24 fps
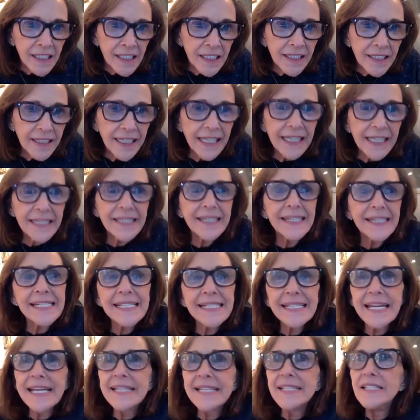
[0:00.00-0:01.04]
that this
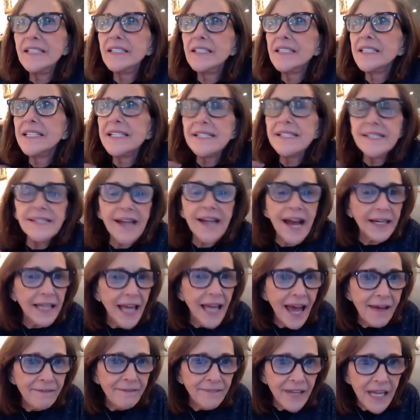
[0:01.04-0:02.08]
does not
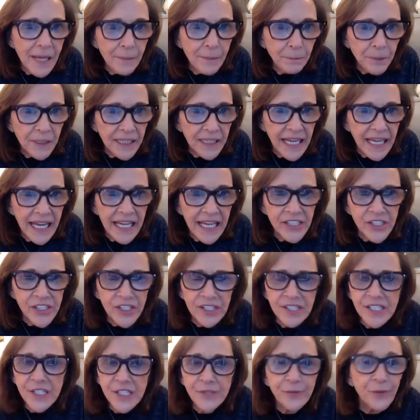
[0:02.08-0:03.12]
have
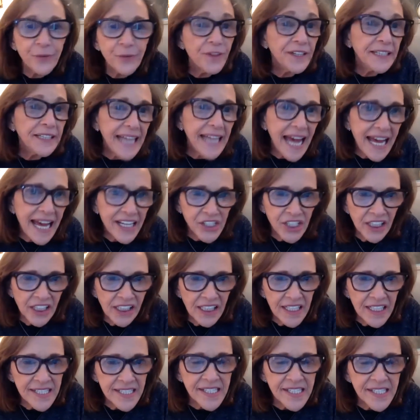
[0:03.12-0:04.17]
implications for the
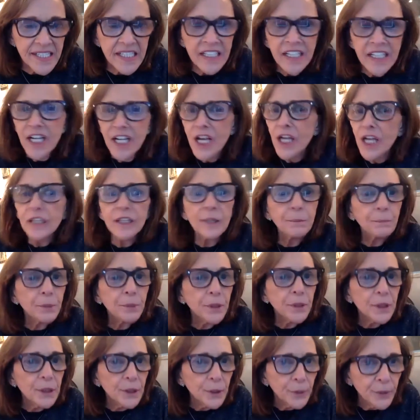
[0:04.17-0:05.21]
nationalist, the
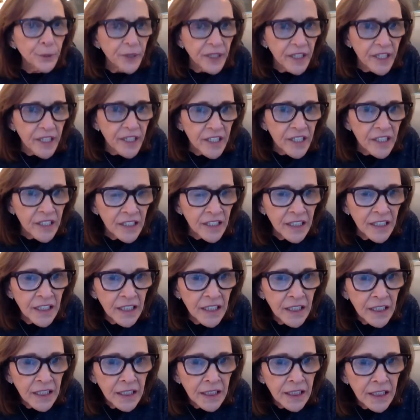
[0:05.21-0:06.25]
polluter,
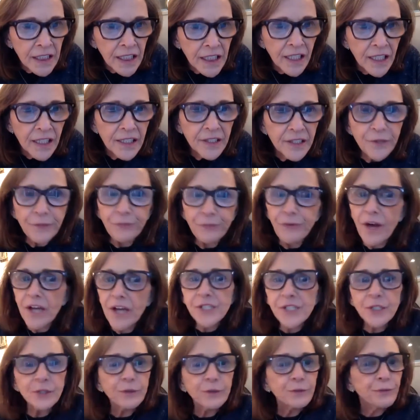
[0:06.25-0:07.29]
the
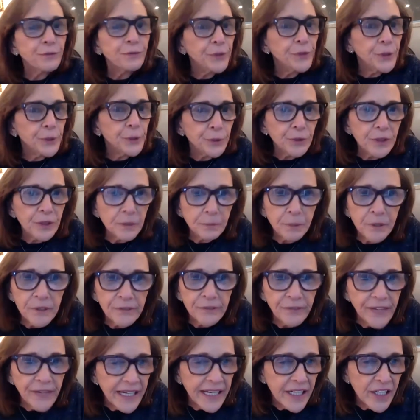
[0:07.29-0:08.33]
fossil fuel
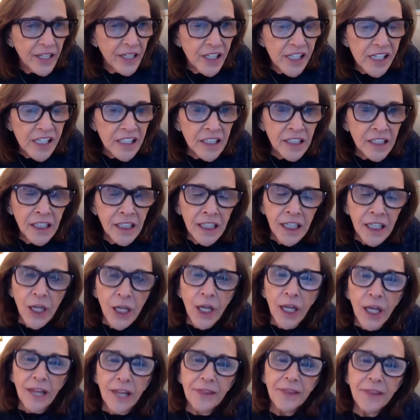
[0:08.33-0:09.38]
purveyor,
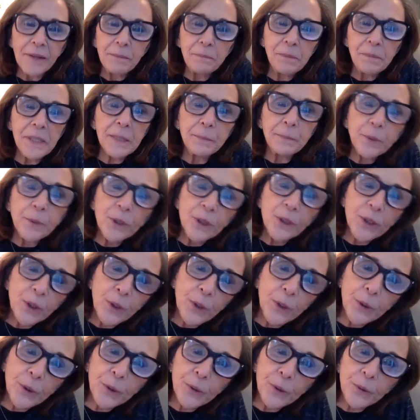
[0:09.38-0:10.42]
the people
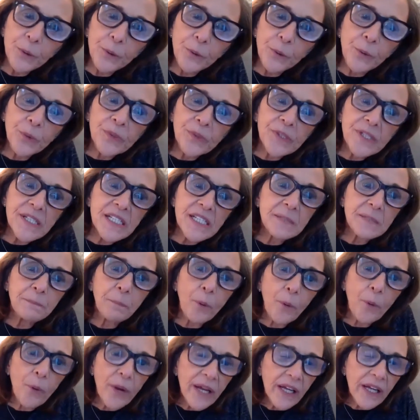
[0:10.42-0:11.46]
who
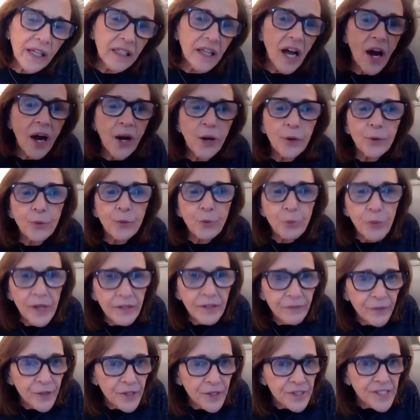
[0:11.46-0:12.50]
despoil our
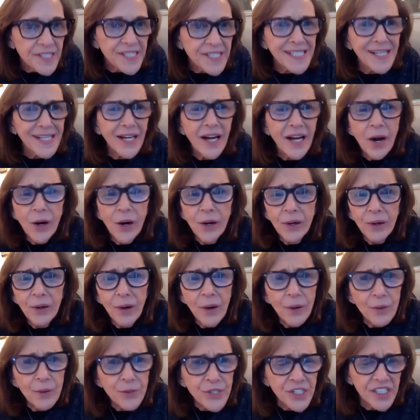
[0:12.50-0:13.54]
rivers, our
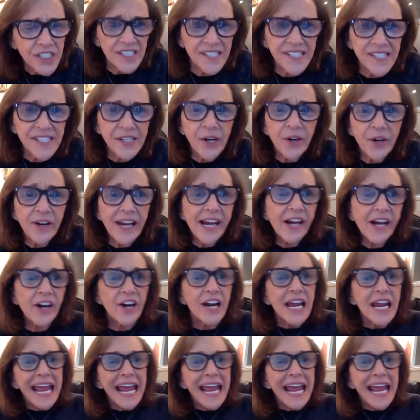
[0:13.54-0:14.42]
oceans, our air.